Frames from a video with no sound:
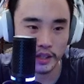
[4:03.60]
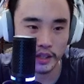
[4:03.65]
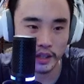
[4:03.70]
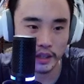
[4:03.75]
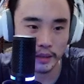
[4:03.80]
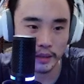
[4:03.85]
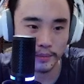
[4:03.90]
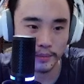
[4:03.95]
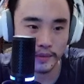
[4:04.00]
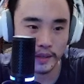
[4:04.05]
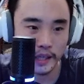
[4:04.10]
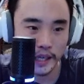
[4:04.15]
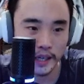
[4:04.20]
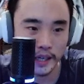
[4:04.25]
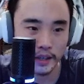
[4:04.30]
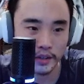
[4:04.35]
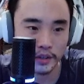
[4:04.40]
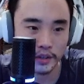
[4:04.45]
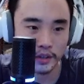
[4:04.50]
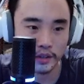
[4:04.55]
is
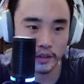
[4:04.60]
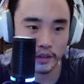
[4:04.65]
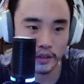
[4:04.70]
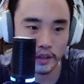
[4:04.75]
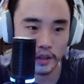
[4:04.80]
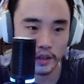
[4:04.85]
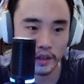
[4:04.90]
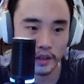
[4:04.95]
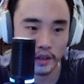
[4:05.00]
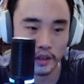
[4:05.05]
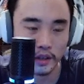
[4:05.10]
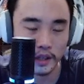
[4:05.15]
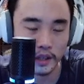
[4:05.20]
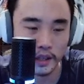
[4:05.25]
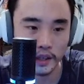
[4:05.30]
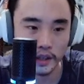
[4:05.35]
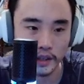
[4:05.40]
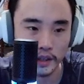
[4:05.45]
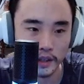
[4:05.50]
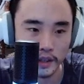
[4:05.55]
update to the
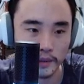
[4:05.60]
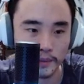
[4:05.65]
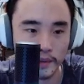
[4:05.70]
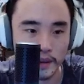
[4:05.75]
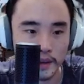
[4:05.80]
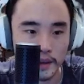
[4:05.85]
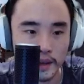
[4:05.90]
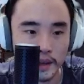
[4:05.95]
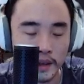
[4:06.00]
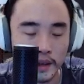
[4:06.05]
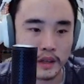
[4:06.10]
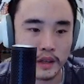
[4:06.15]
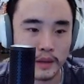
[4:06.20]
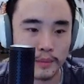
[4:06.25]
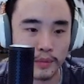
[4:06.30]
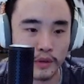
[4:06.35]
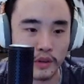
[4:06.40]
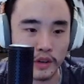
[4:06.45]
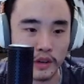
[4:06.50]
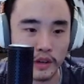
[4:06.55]
in
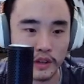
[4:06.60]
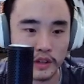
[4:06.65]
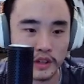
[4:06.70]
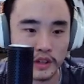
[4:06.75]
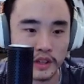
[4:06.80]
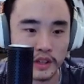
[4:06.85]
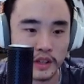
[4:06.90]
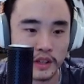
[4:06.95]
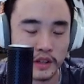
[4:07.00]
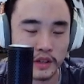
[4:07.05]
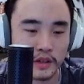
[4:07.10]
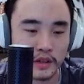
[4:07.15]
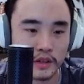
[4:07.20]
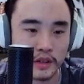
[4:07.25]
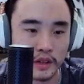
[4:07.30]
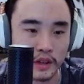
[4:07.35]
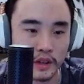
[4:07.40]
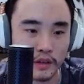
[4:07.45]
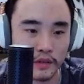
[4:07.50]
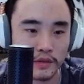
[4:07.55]
April
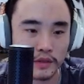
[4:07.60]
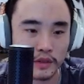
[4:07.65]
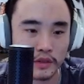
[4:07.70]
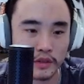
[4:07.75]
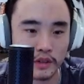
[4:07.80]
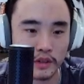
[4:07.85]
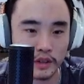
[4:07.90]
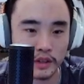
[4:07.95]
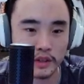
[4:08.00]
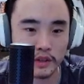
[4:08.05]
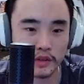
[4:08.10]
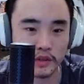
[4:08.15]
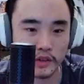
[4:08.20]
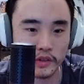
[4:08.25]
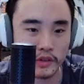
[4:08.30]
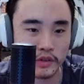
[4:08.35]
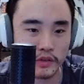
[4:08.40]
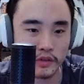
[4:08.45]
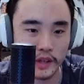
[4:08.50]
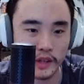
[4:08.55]
12,
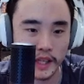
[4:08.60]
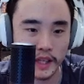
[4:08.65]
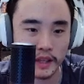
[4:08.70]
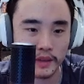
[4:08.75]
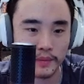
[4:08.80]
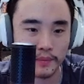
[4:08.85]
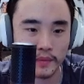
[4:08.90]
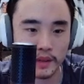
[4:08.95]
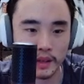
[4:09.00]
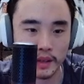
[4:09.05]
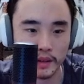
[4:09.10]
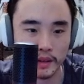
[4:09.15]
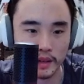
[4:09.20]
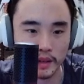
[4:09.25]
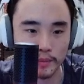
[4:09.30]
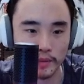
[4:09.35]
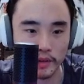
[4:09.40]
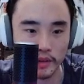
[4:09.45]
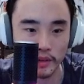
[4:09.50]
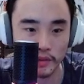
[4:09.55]
2023.
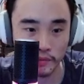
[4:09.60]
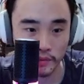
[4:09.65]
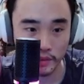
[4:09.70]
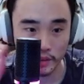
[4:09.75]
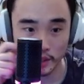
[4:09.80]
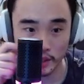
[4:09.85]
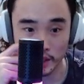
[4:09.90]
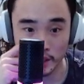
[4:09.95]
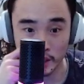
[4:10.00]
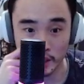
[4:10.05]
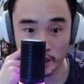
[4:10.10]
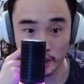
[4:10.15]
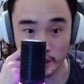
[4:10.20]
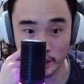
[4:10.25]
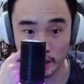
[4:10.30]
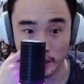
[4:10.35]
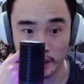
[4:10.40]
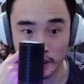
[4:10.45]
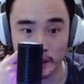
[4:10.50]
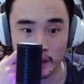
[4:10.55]
Another for
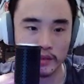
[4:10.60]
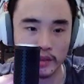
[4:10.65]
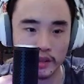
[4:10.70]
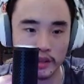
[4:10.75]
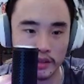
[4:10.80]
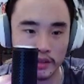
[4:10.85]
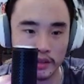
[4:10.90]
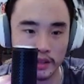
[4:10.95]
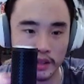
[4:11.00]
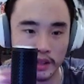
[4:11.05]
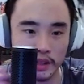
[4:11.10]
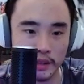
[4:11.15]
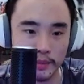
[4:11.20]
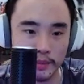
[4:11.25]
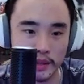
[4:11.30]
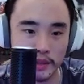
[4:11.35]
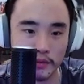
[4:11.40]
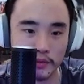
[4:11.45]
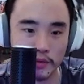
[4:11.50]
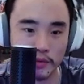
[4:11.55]
the Windows
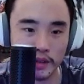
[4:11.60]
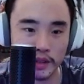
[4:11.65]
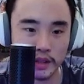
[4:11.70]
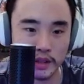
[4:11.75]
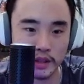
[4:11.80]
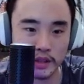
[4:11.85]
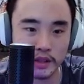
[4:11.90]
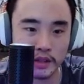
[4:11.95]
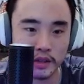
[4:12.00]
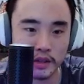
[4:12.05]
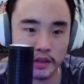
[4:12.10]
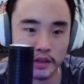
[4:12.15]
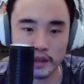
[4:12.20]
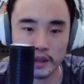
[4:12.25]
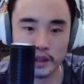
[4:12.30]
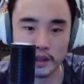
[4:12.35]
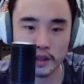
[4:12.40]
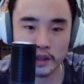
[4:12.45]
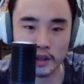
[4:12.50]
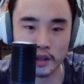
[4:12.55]
11 versions
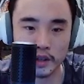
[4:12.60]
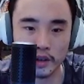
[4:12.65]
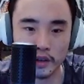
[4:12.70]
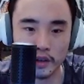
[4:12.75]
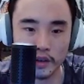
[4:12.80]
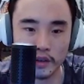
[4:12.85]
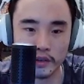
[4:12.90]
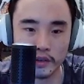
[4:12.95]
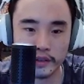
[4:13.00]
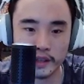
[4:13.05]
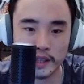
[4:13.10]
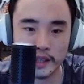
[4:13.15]
is called